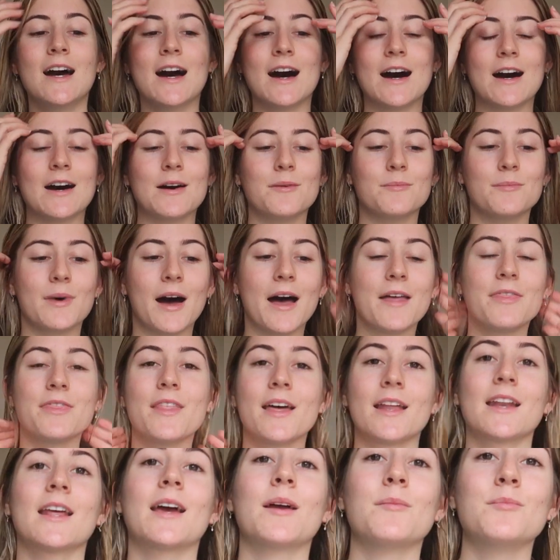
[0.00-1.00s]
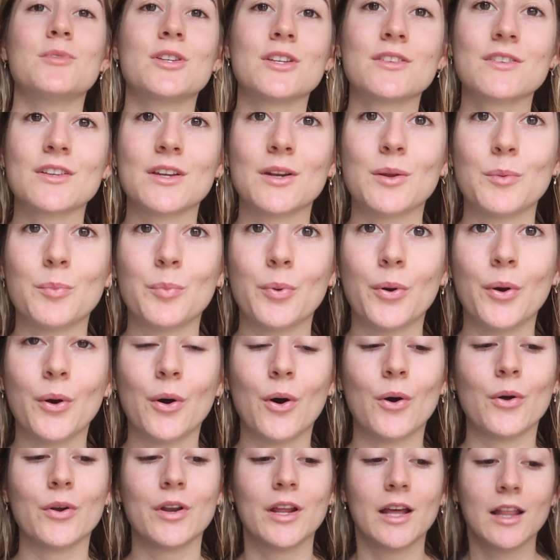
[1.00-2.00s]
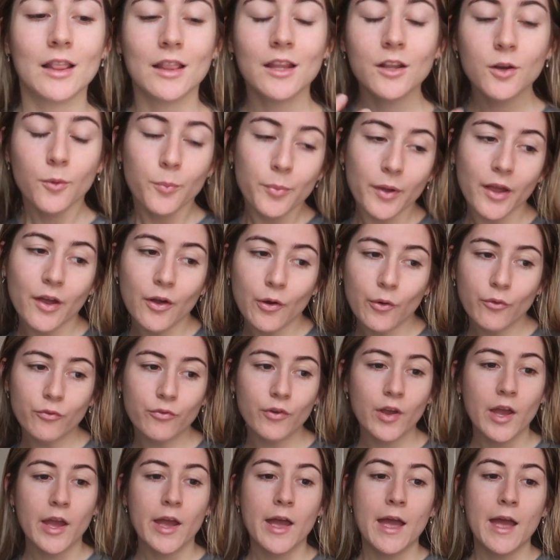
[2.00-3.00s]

and then I'm just going to put on a little bit of